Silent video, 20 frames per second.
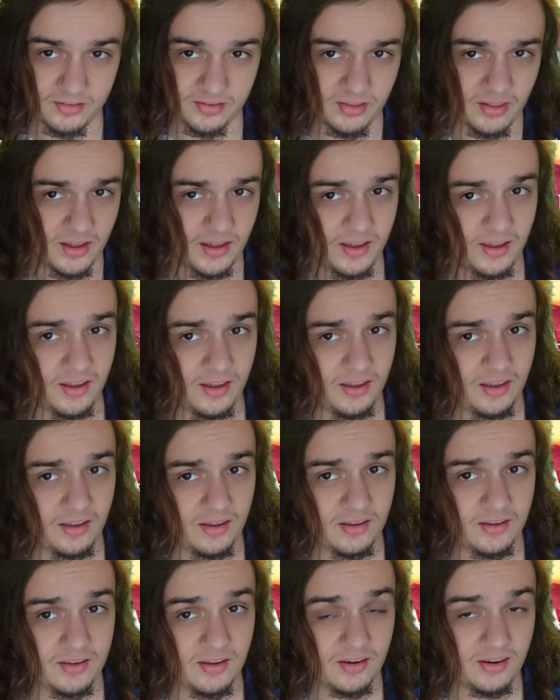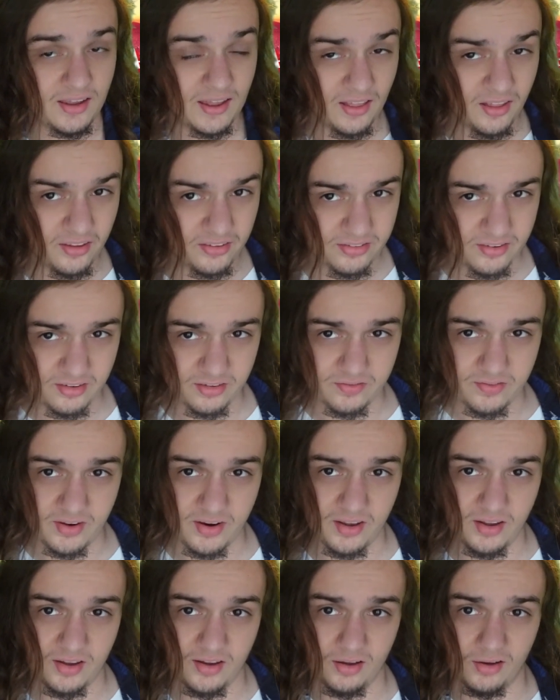like analysis
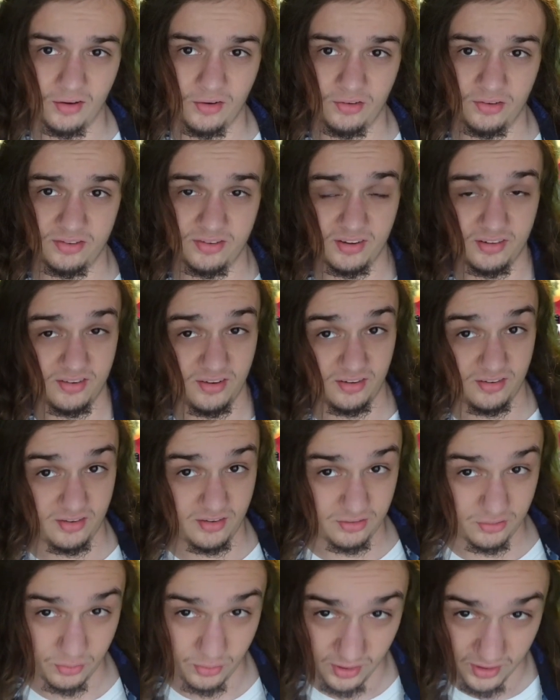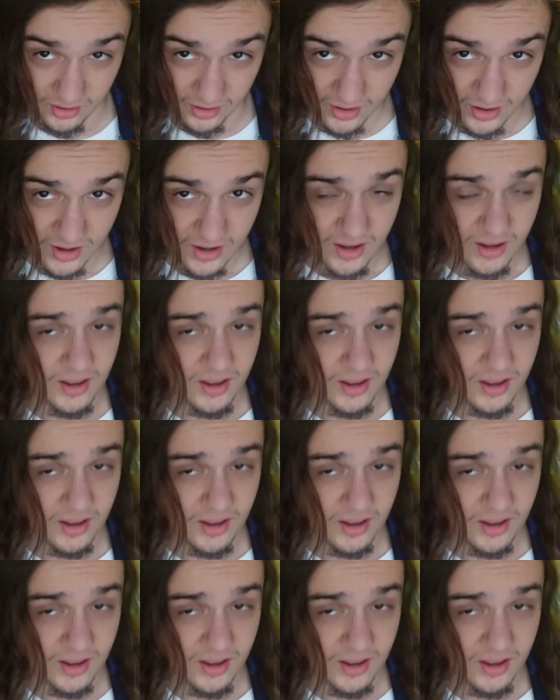videos, such as this one.